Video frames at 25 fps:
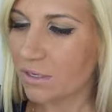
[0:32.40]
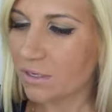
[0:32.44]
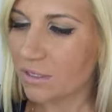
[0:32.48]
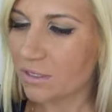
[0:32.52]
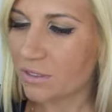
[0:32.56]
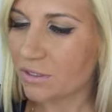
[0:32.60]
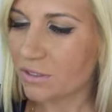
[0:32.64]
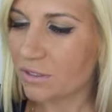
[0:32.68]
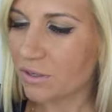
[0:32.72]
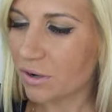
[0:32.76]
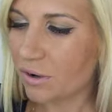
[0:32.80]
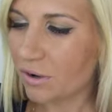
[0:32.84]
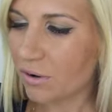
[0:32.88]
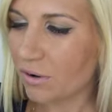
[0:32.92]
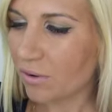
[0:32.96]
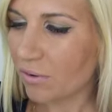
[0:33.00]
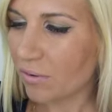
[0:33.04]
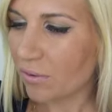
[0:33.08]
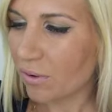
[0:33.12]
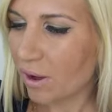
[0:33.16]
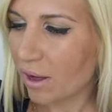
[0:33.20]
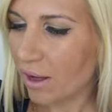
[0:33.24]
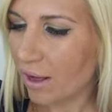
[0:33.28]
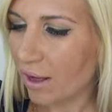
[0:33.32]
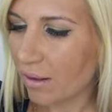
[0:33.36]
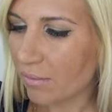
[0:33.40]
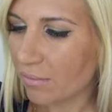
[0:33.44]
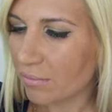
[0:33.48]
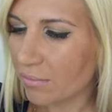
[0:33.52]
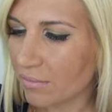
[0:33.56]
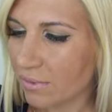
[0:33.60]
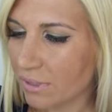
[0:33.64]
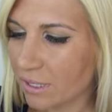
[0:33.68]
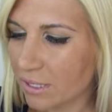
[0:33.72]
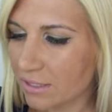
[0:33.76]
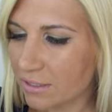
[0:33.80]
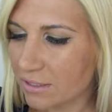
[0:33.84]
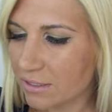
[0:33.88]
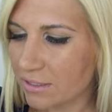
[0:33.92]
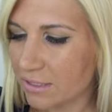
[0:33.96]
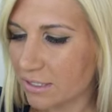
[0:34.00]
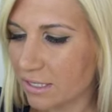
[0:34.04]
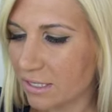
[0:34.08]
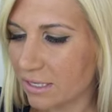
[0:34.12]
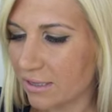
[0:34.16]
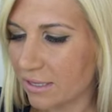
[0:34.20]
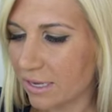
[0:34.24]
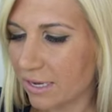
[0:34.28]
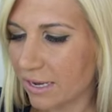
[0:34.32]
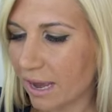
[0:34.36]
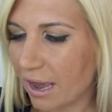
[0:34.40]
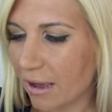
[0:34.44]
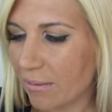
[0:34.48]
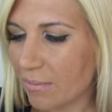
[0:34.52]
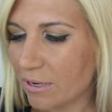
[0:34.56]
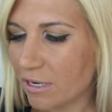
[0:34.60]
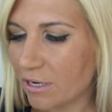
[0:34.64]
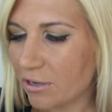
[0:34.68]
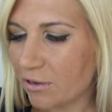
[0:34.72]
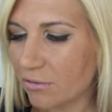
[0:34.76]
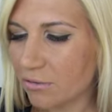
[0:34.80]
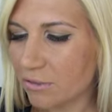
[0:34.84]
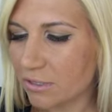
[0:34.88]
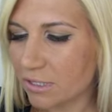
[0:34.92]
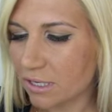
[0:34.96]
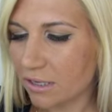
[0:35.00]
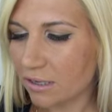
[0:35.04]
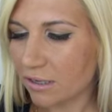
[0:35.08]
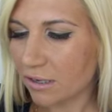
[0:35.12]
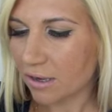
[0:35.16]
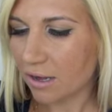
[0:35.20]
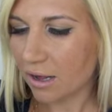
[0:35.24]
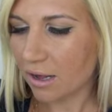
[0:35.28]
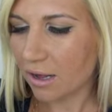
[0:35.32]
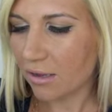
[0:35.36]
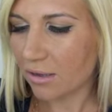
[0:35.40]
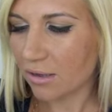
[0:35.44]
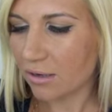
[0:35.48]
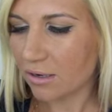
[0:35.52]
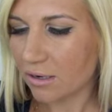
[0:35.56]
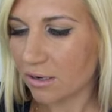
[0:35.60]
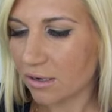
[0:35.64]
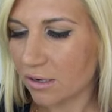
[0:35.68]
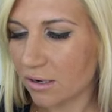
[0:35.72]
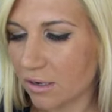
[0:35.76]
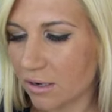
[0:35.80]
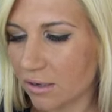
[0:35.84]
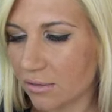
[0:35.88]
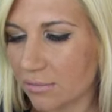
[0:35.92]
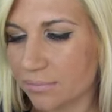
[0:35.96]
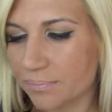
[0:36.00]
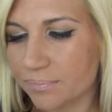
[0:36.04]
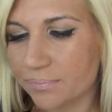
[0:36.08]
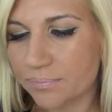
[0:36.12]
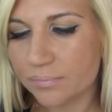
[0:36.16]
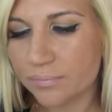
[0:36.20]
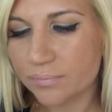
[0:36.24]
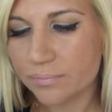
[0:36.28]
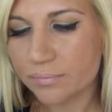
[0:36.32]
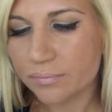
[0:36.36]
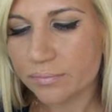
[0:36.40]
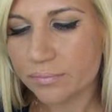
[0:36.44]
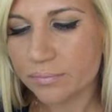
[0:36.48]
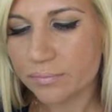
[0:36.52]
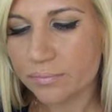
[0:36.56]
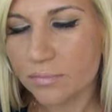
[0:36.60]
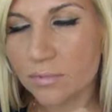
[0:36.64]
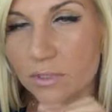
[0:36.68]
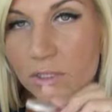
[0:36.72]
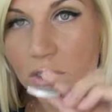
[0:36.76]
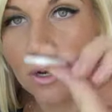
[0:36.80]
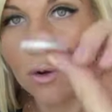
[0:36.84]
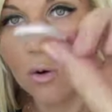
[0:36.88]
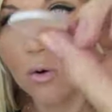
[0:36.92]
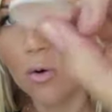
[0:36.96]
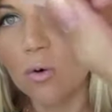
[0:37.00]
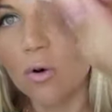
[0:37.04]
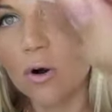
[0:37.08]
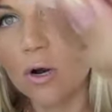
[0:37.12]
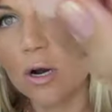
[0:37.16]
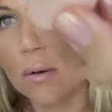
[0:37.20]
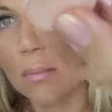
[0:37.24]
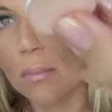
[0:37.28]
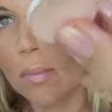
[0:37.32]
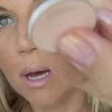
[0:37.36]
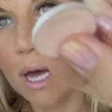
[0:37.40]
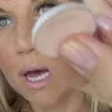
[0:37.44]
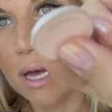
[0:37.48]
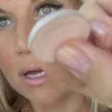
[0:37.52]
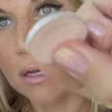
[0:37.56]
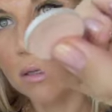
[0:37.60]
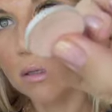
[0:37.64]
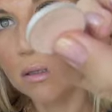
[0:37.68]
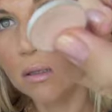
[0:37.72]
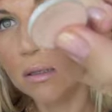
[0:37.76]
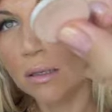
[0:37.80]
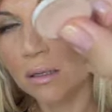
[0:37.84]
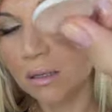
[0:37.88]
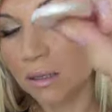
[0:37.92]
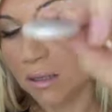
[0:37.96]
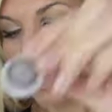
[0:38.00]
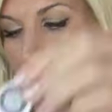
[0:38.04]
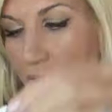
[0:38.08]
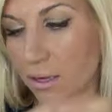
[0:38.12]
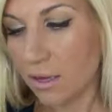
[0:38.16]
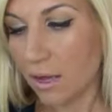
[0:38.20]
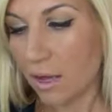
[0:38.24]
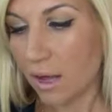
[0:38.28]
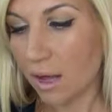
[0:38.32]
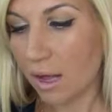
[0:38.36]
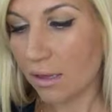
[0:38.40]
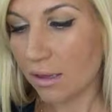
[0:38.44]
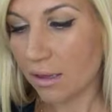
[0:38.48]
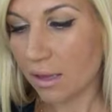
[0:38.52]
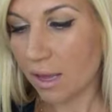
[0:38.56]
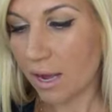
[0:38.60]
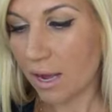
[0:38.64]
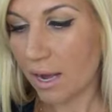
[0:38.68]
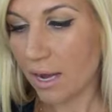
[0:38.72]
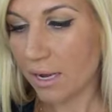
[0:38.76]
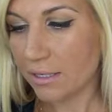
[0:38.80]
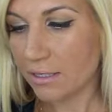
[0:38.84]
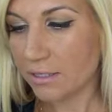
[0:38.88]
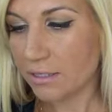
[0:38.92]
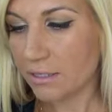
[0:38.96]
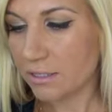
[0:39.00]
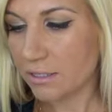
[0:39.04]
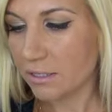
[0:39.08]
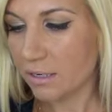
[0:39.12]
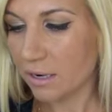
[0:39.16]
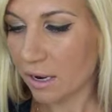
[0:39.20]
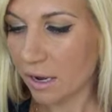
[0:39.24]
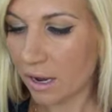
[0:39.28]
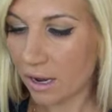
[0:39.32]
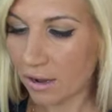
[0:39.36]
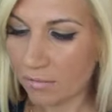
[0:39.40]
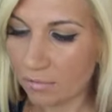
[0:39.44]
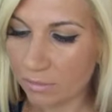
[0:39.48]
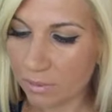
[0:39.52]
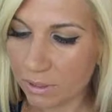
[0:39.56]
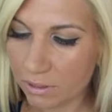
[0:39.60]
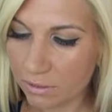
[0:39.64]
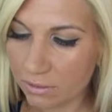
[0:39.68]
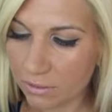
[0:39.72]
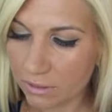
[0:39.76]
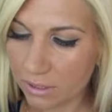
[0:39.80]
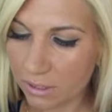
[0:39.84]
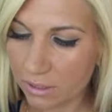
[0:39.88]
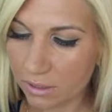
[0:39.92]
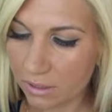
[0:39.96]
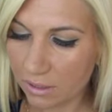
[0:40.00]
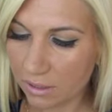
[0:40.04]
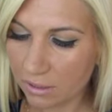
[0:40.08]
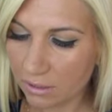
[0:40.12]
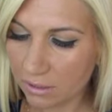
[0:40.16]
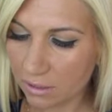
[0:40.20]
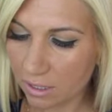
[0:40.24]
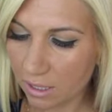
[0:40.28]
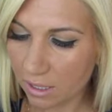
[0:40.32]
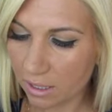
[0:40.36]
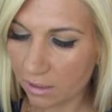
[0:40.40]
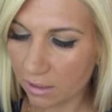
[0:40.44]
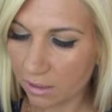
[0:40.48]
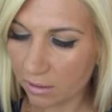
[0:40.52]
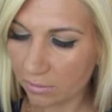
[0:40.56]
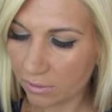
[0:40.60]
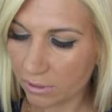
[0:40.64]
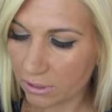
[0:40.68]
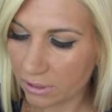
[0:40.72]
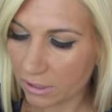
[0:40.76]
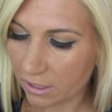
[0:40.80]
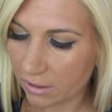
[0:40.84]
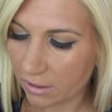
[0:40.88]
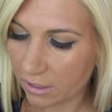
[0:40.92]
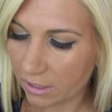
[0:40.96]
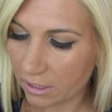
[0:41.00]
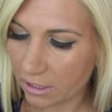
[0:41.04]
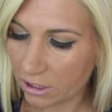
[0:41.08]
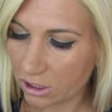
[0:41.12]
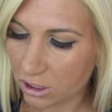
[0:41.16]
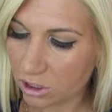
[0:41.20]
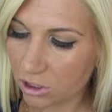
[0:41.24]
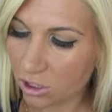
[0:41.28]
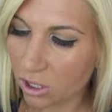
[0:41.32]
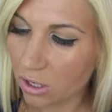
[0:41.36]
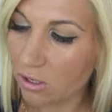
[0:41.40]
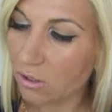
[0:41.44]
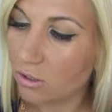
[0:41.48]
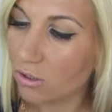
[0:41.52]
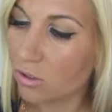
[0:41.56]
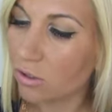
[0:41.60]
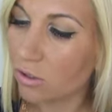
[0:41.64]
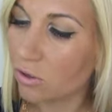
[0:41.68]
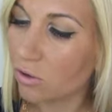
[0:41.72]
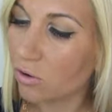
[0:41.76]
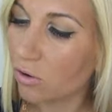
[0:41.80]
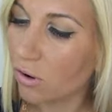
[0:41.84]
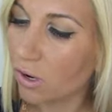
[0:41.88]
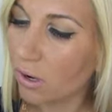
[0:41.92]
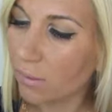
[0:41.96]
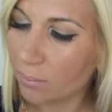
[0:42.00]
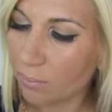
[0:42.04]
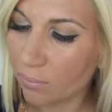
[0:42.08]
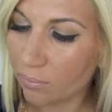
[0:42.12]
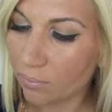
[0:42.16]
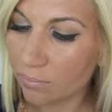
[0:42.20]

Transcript: So, let's see, like I've been using the color Orb a lot. I've been using this color, which I think is charcoal brown